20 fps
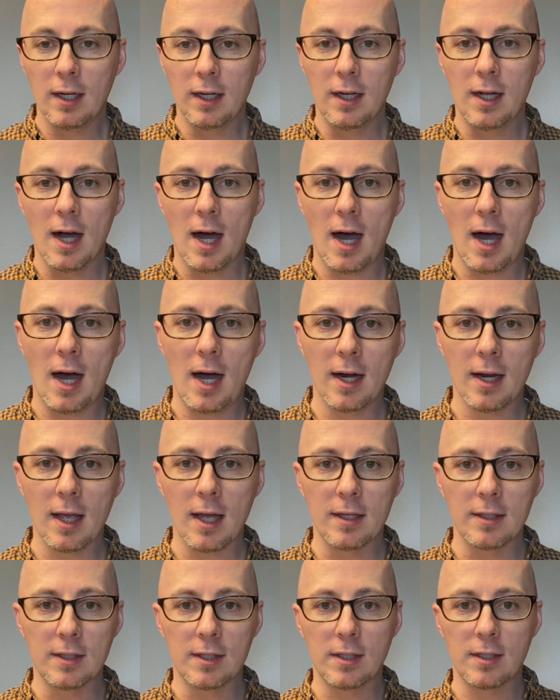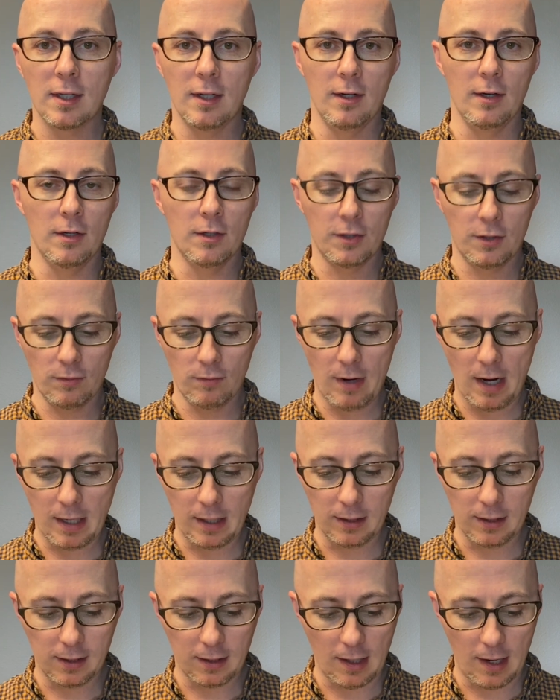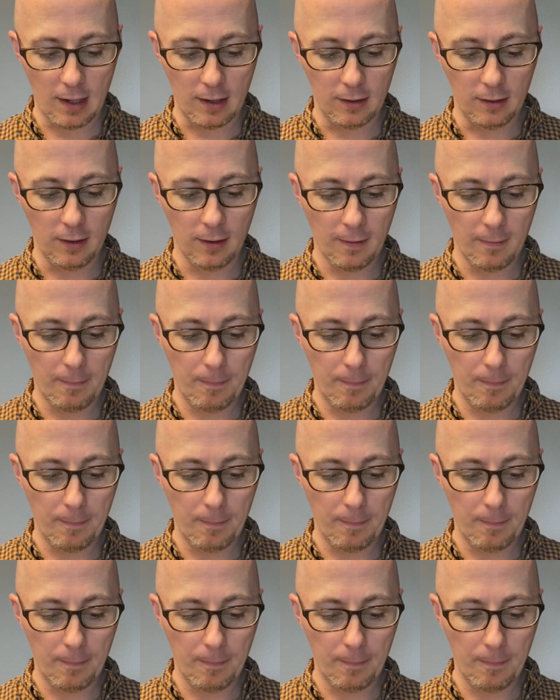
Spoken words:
God and sinners reconciled.